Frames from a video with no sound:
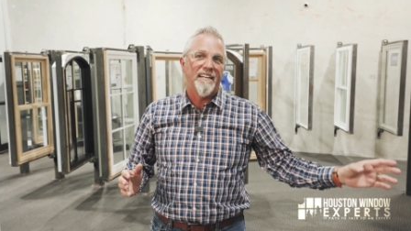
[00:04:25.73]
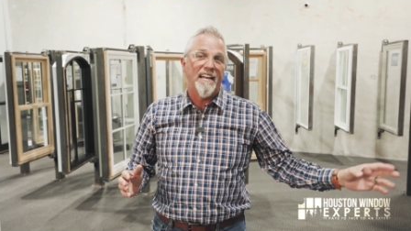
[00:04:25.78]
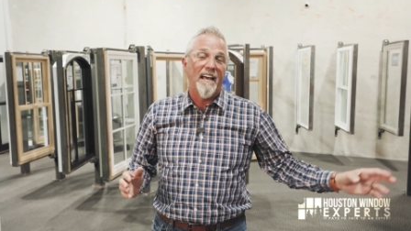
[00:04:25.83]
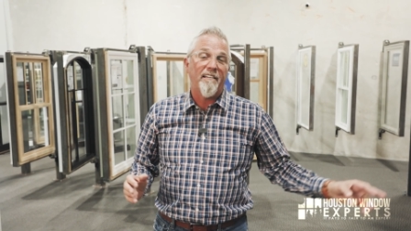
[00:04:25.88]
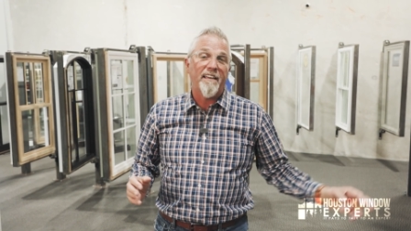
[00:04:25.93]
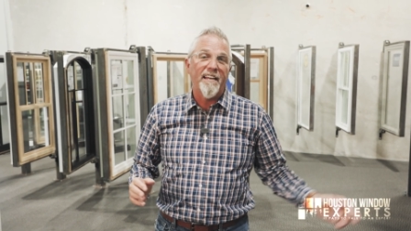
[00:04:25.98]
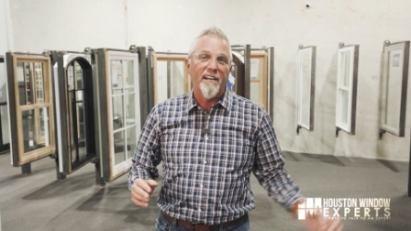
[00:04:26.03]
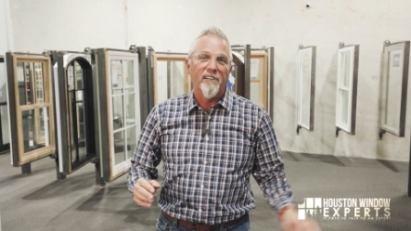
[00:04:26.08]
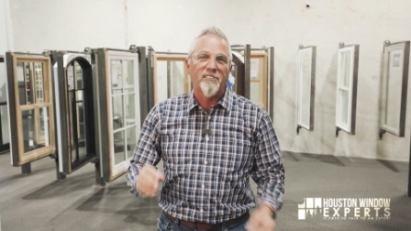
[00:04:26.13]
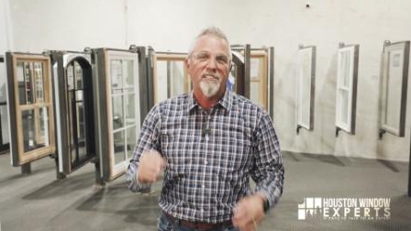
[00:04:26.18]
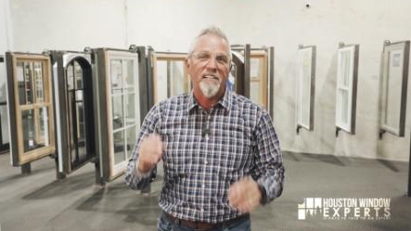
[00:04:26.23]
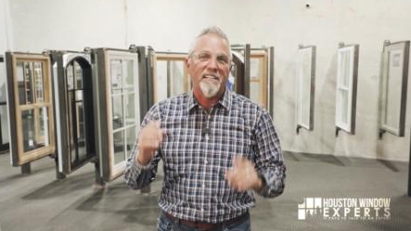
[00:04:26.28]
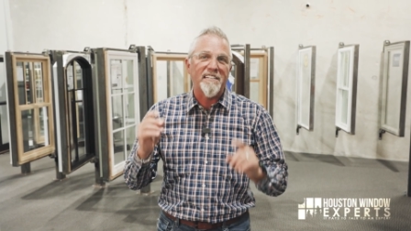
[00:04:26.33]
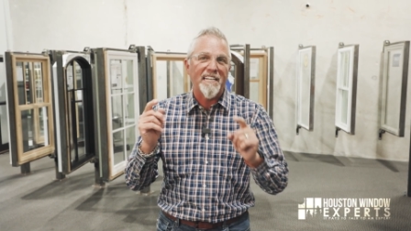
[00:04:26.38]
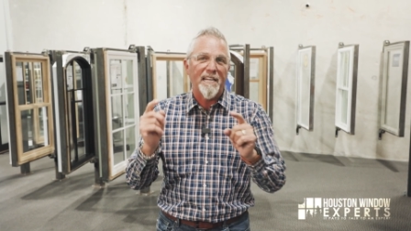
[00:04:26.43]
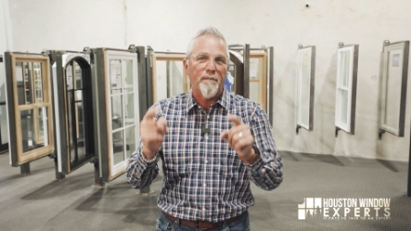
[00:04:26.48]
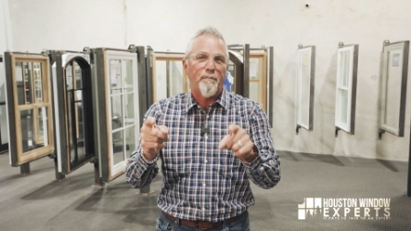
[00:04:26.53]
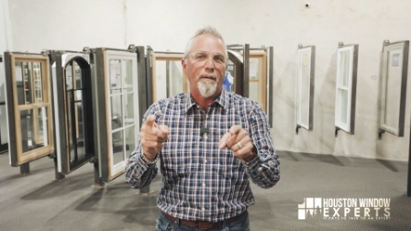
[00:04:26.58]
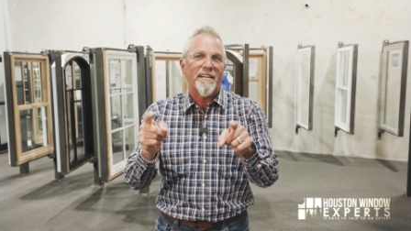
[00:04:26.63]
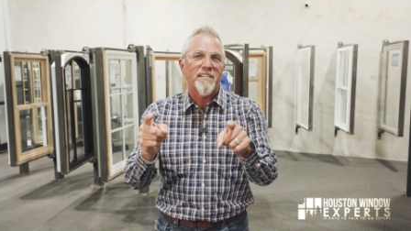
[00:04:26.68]
Now, here's the
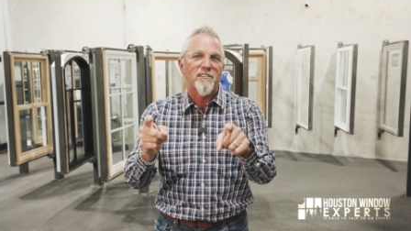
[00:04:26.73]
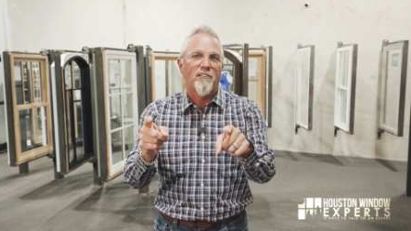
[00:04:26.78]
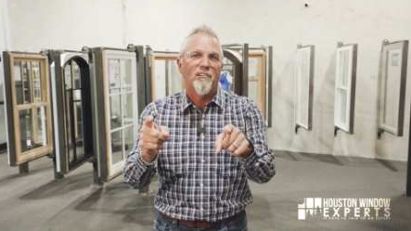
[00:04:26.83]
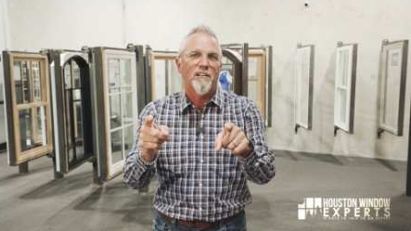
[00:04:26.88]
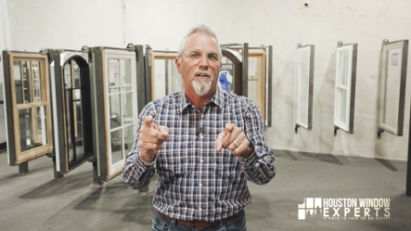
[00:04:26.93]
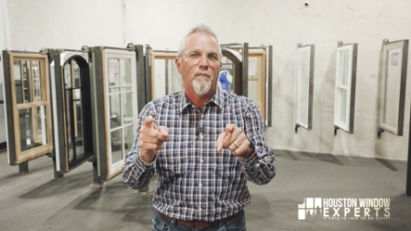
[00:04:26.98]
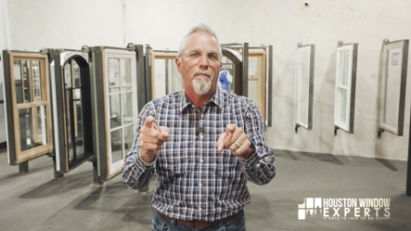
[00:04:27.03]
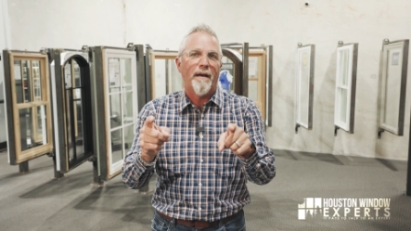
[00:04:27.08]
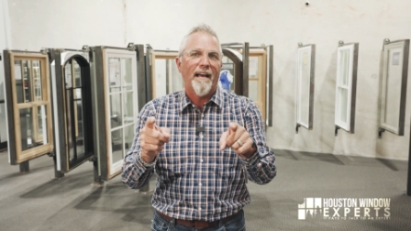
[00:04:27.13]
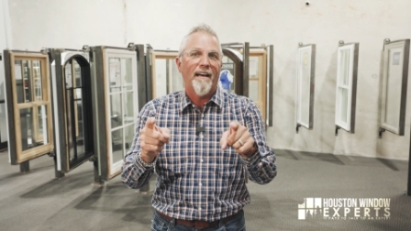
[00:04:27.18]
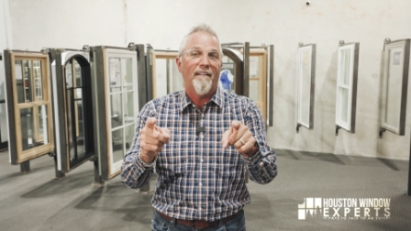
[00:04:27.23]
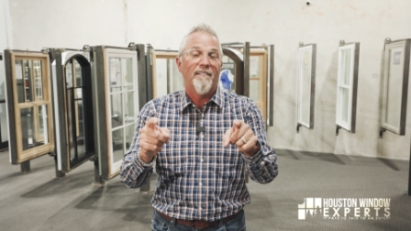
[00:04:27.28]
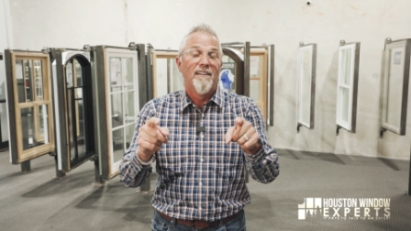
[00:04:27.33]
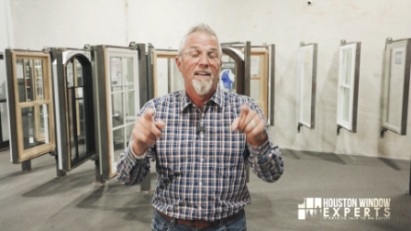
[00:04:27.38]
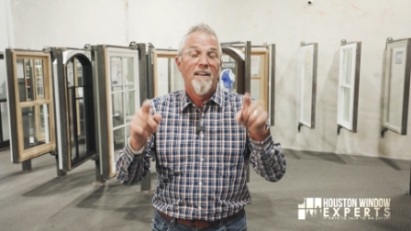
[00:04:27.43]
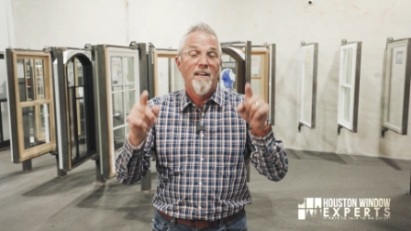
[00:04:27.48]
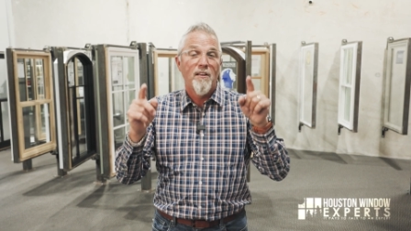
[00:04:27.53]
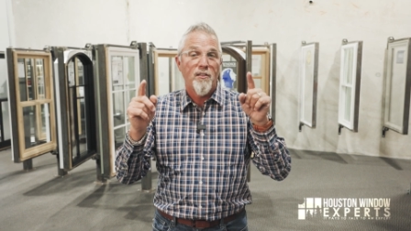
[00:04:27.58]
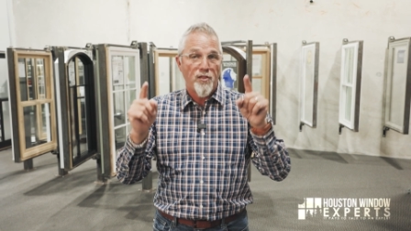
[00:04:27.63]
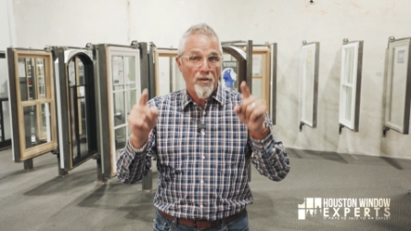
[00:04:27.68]
tip I told you about,
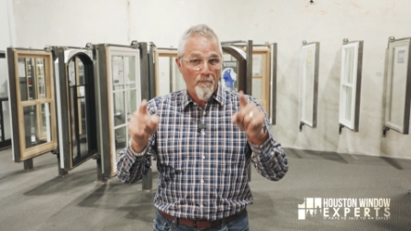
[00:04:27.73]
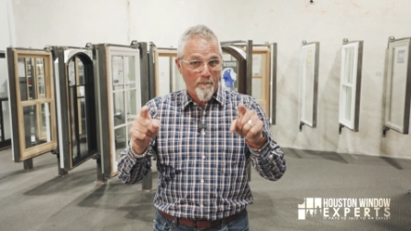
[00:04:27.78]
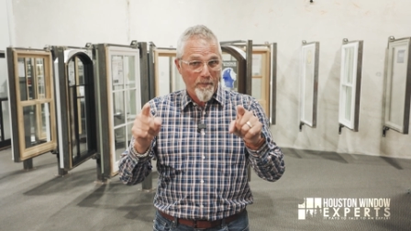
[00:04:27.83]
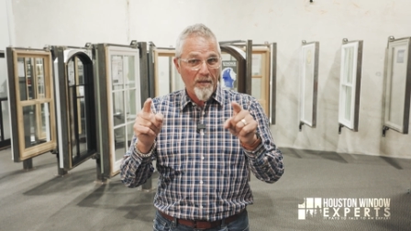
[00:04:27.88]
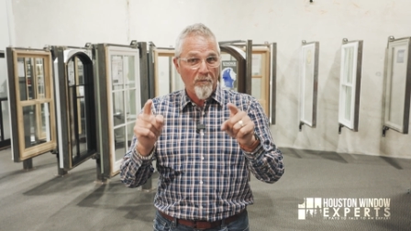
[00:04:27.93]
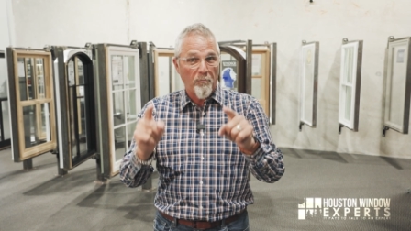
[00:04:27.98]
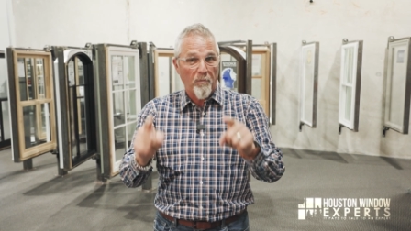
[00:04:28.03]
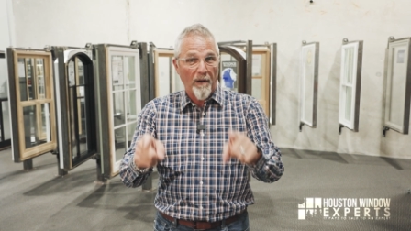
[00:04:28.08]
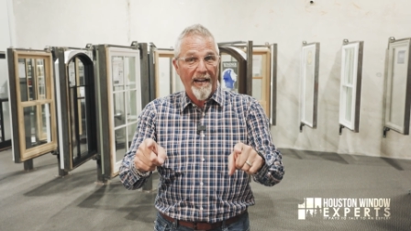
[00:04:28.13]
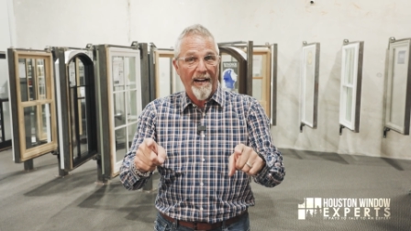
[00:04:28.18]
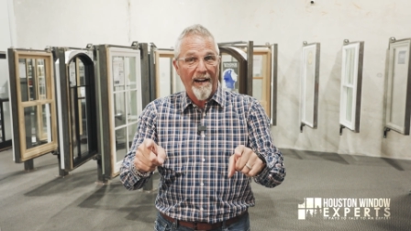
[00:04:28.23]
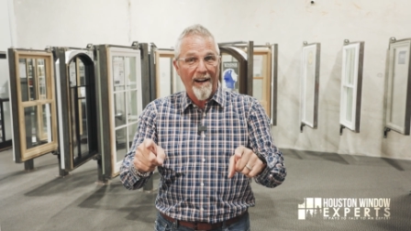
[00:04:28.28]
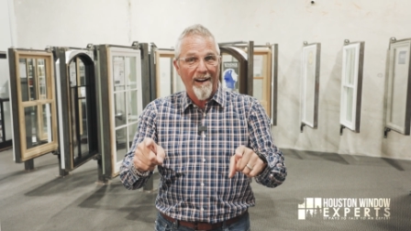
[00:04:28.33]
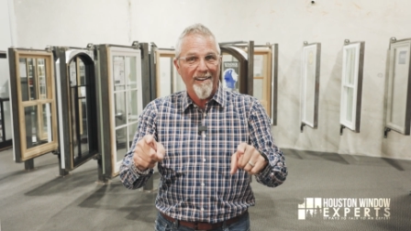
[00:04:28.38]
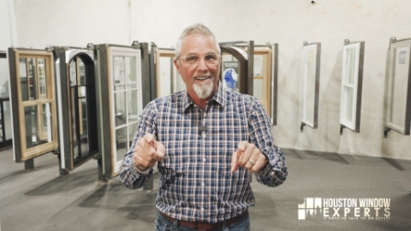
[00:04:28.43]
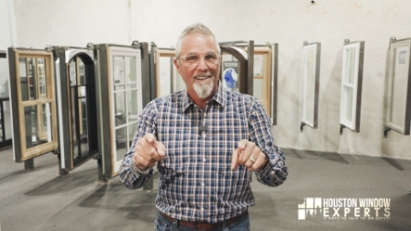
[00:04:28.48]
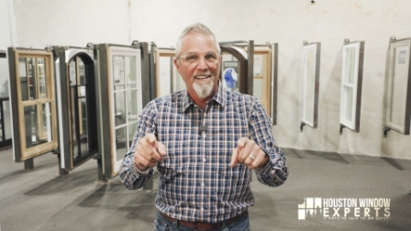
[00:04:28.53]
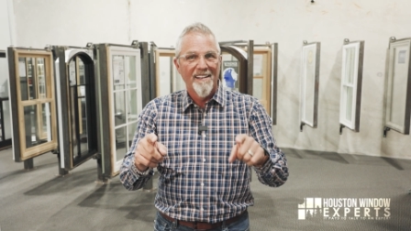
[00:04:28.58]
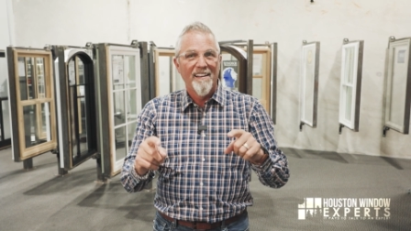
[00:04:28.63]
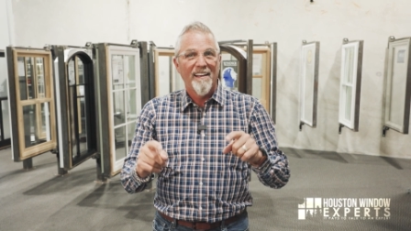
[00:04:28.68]
the
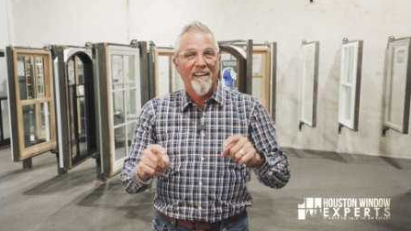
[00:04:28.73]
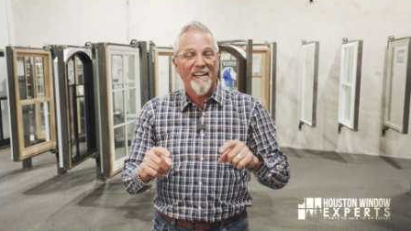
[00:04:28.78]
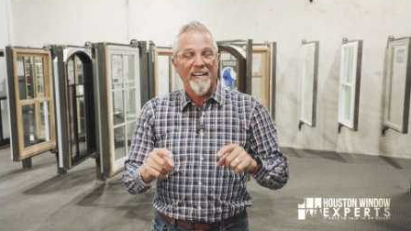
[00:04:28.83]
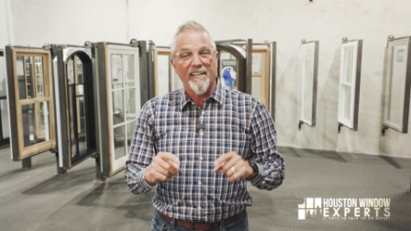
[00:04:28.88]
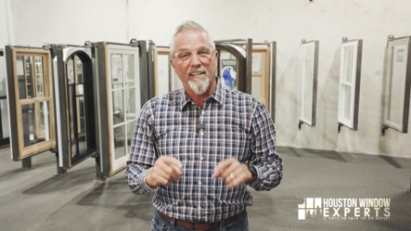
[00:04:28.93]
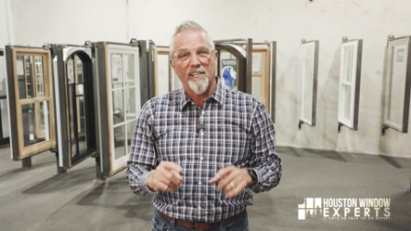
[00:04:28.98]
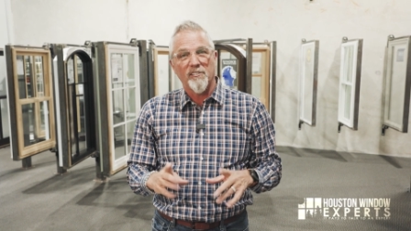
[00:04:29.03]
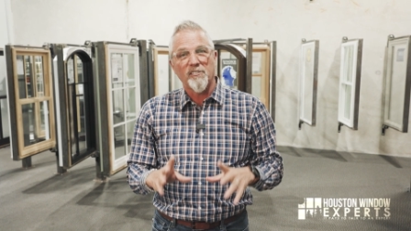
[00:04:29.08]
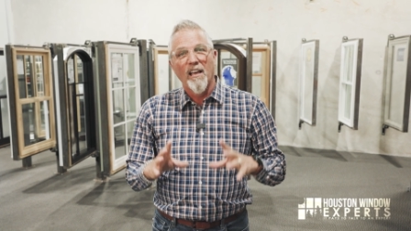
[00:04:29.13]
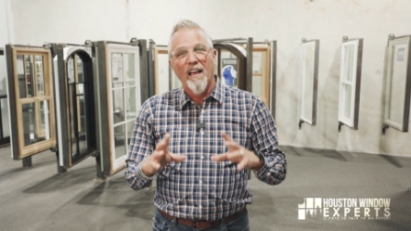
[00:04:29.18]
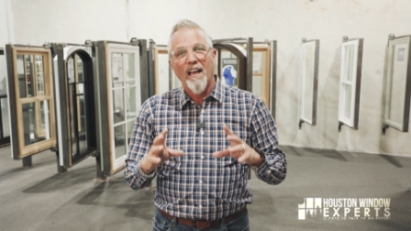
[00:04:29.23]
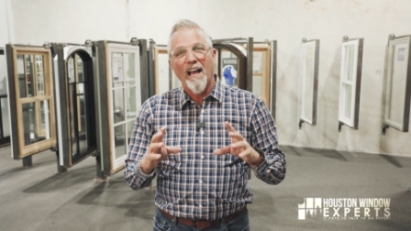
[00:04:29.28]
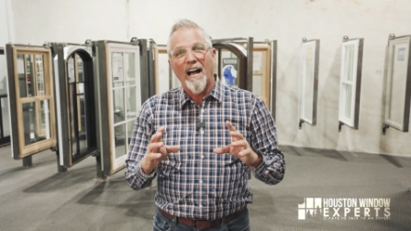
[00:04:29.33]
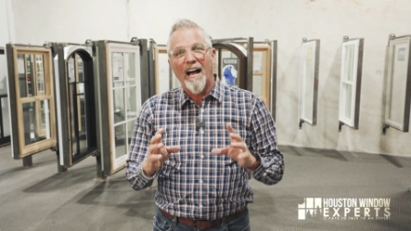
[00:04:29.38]
beware, is